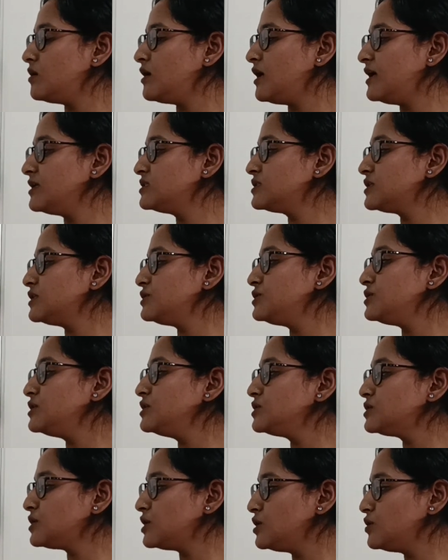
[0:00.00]
Excretion
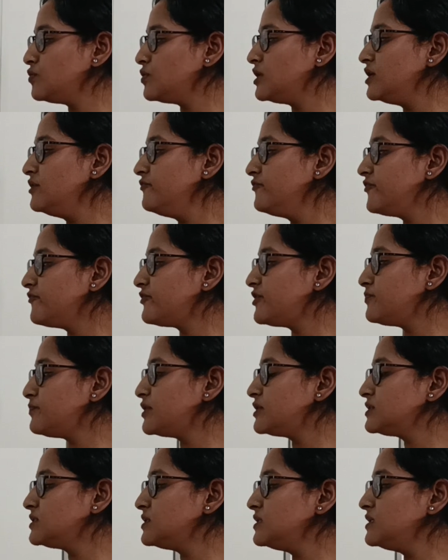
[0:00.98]
is through urine,
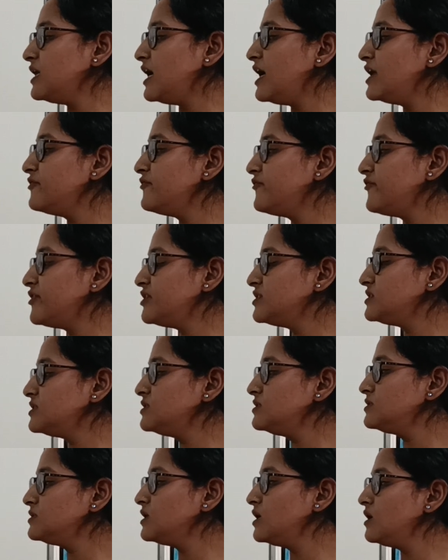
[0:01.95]
50%, and
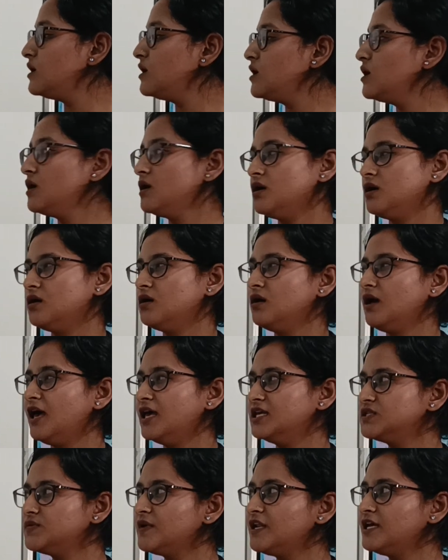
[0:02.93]
feces,
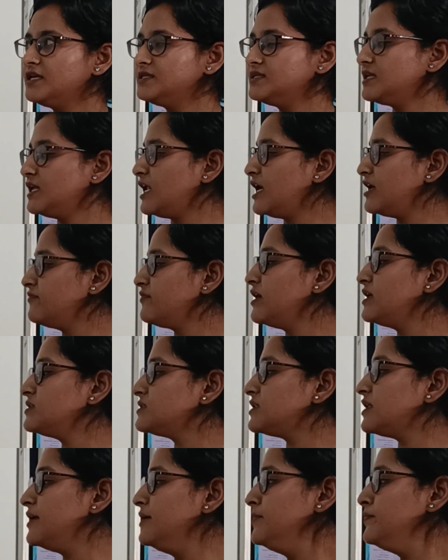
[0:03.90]
as well as saliva
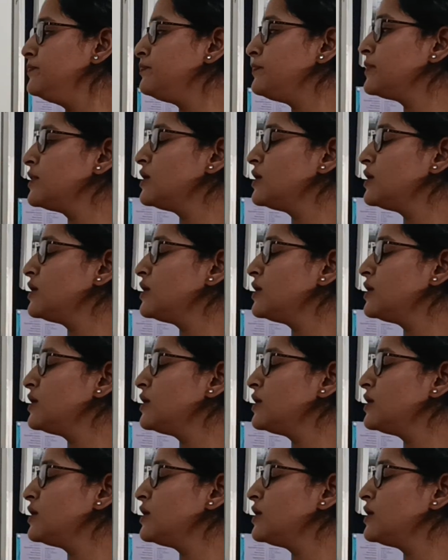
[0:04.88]
is there.